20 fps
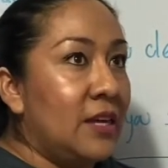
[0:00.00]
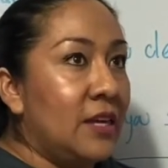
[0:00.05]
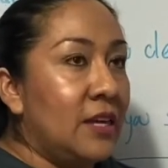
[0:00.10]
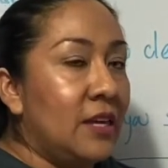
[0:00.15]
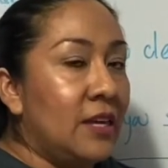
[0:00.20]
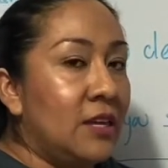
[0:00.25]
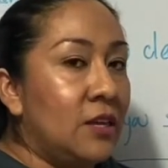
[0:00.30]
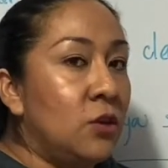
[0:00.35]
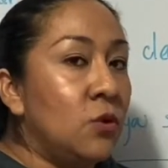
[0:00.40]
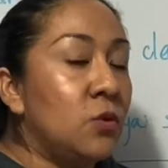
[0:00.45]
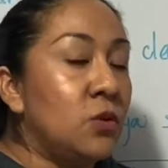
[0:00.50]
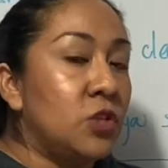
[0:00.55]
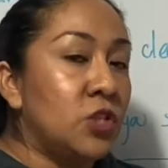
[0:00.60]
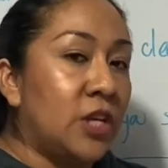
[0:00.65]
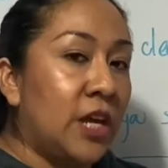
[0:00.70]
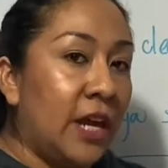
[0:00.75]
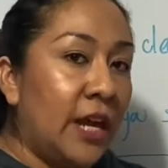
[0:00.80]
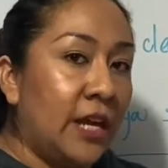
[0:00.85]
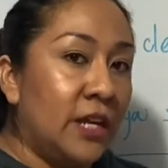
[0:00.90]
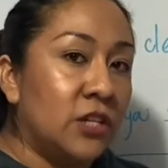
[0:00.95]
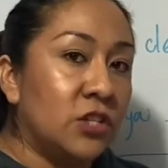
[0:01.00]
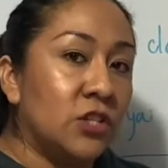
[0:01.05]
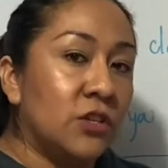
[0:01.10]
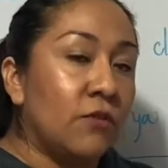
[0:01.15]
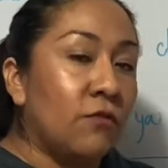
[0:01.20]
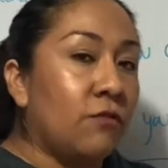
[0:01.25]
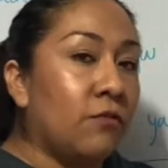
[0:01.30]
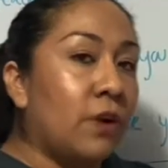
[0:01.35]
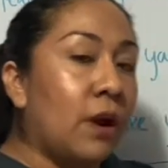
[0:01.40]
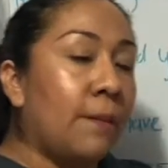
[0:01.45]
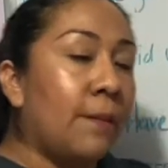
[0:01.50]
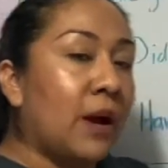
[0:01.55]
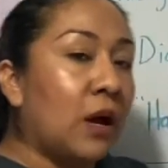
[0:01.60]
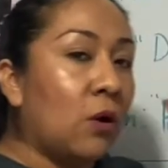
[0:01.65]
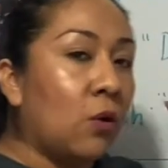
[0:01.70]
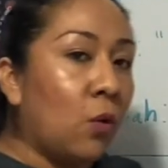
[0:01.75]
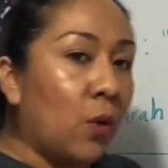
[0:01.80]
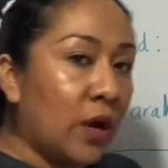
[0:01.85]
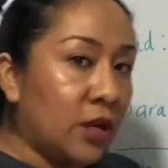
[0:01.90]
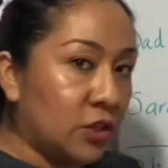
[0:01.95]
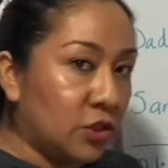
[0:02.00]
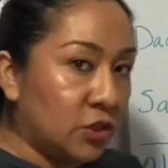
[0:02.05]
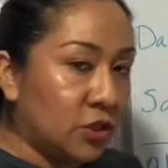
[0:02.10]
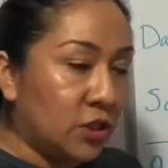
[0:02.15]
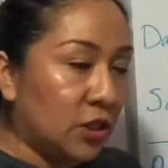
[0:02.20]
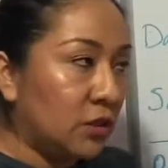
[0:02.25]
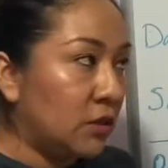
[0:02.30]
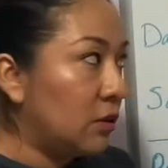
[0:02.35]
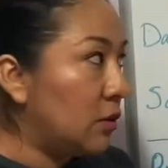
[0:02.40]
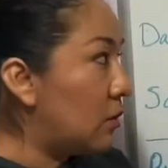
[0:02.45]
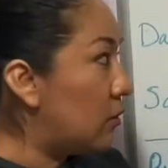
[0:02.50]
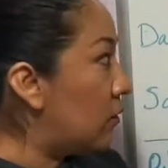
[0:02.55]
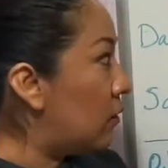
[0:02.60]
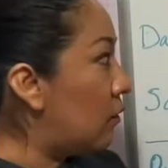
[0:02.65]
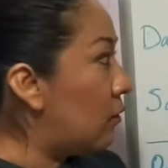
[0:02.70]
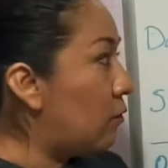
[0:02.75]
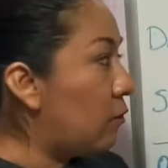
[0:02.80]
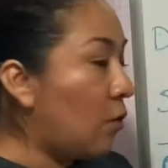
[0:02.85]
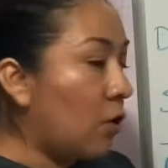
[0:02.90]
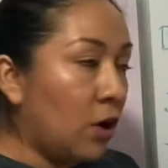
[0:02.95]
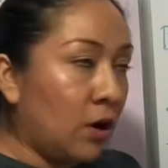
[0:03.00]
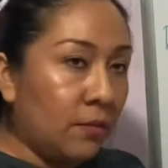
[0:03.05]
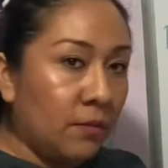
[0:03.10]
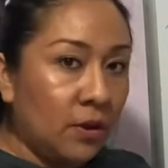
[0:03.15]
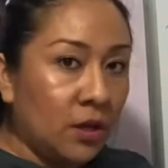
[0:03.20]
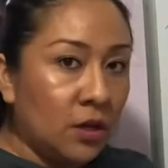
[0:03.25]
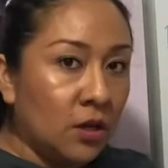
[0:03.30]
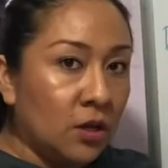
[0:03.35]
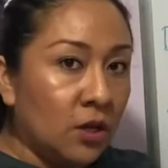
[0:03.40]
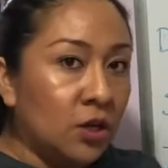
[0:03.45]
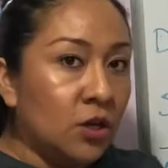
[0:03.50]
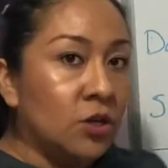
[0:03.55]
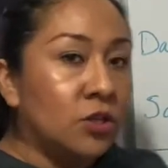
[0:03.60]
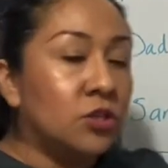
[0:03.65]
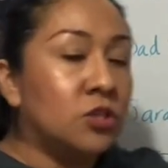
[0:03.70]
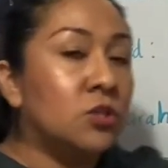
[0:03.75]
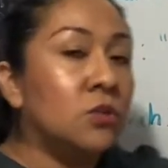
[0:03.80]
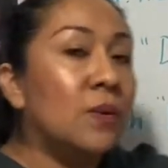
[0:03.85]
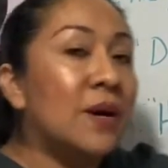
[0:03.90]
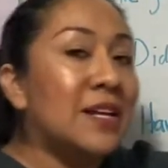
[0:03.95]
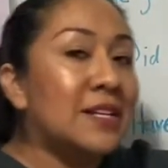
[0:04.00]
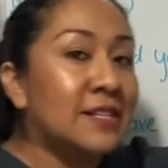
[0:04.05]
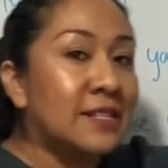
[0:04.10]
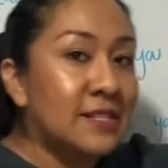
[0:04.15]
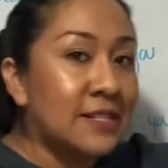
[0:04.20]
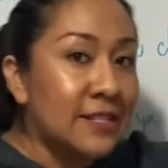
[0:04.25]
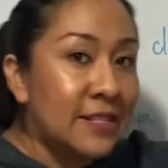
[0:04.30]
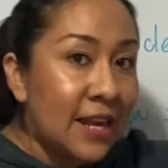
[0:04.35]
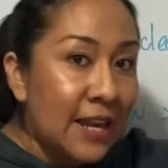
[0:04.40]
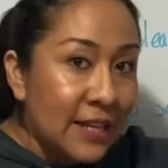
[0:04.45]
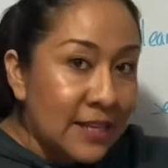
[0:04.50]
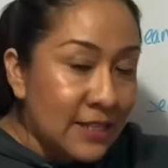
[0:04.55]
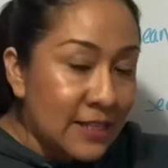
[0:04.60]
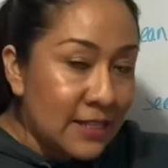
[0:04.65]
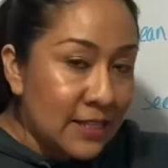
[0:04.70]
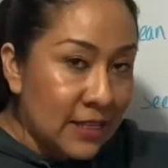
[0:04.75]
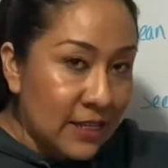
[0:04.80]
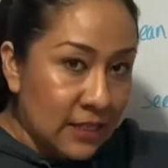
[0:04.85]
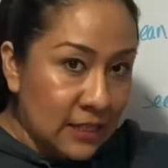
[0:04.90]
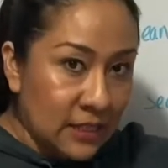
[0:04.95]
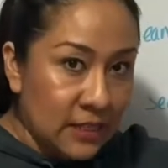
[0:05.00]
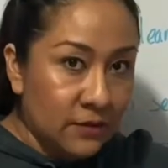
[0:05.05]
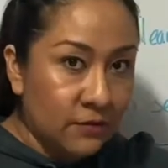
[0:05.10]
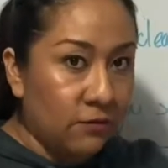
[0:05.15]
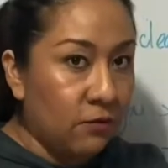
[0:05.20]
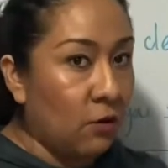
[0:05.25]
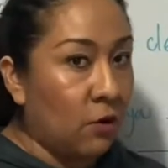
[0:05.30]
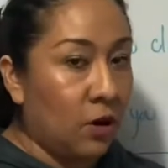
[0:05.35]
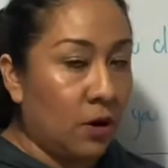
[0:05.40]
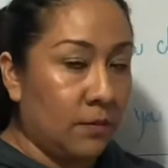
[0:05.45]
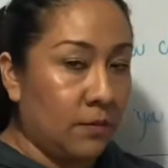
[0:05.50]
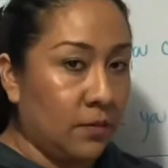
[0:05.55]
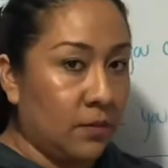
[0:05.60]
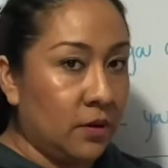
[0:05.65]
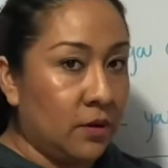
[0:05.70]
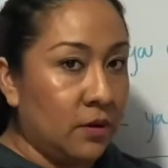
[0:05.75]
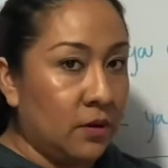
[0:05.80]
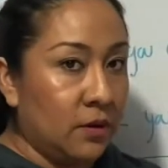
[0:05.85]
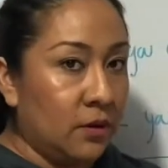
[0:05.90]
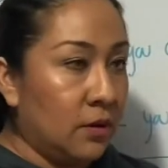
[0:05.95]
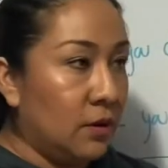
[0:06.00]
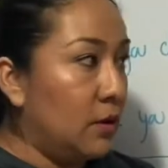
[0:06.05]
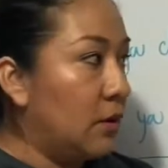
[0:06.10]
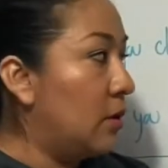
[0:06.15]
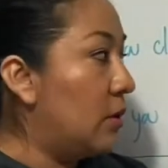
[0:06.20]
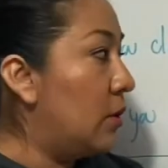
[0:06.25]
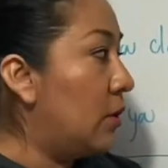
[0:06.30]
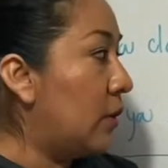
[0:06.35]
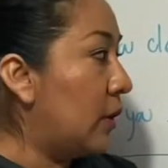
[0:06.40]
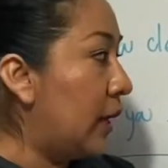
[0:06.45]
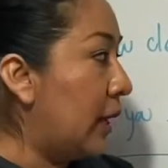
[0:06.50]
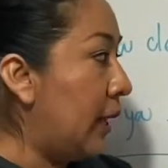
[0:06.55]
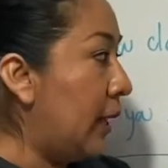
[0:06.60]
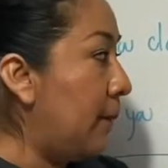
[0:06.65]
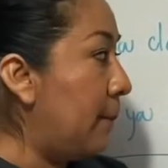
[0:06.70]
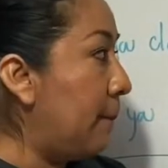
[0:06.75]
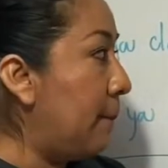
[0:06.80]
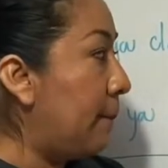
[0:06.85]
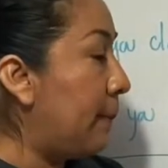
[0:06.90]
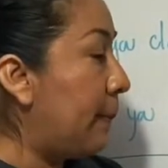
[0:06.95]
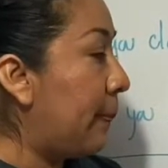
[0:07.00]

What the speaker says: you change from a question form to a sentence form, okay?